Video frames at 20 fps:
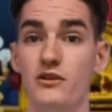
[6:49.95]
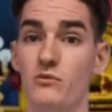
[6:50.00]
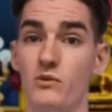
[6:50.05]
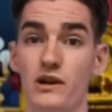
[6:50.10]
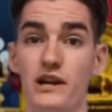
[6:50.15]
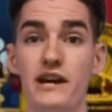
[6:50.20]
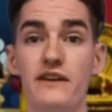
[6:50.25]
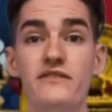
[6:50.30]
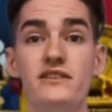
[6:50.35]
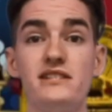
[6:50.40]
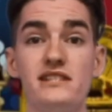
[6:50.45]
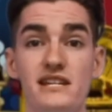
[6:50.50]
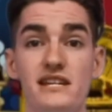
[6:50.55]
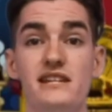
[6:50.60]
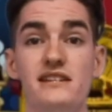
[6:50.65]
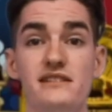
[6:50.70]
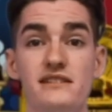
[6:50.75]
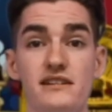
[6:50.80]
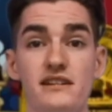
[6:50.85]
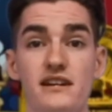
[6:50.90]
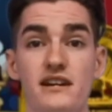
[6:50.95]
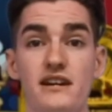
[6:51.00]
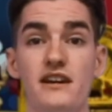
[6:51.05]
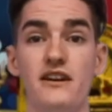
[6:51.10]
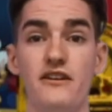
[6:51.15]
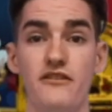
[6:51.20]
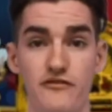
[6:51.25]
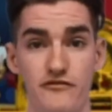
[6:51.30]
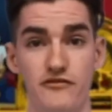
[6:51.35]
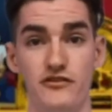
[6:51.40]
whatever's easier
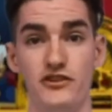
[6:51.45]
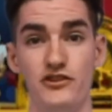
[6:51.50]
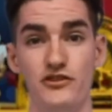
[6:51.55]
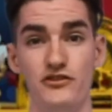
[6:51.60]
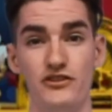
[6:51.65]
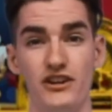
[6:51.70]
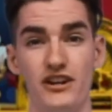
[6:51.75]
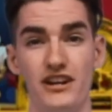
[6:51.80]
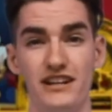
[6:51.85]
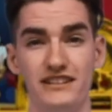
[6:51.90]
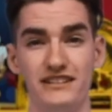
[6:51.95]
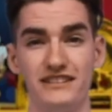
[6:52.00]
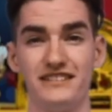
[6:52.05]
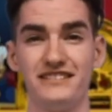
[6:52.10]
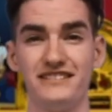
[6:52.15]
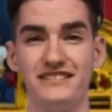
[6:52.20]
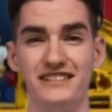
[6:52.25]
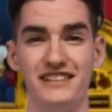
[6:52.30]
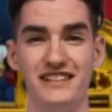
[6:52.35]
for you guys.